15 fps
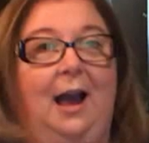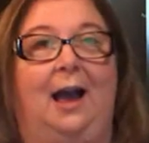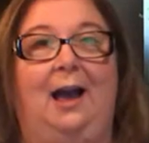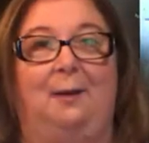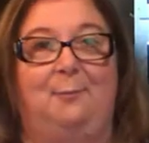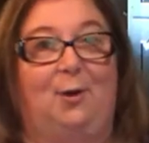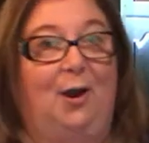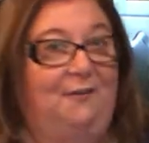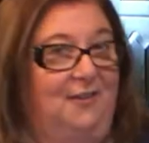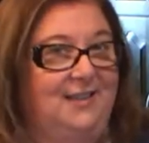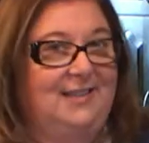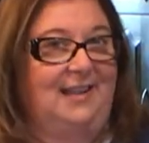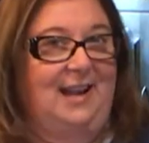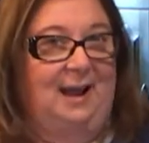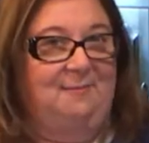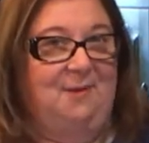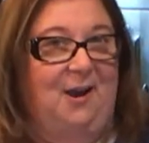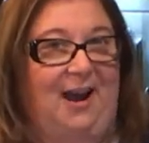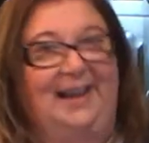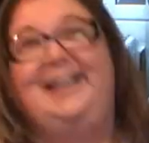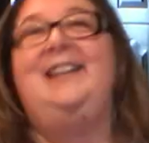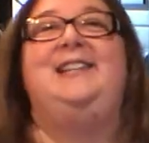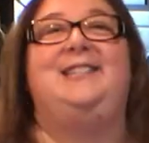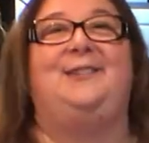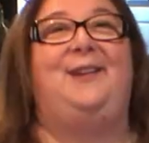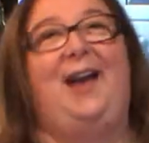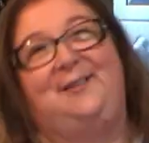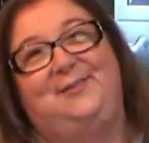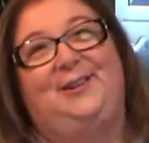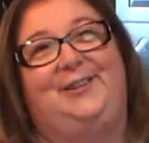but obviously I'm not. So
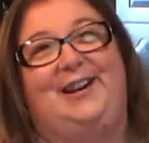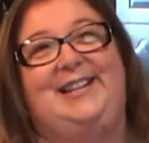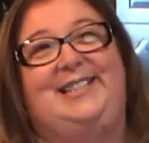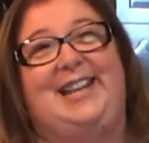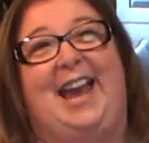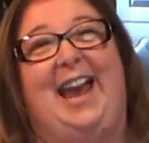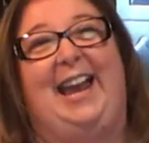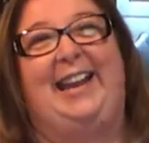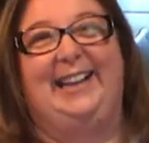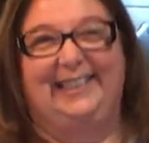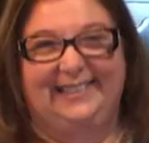have a great day.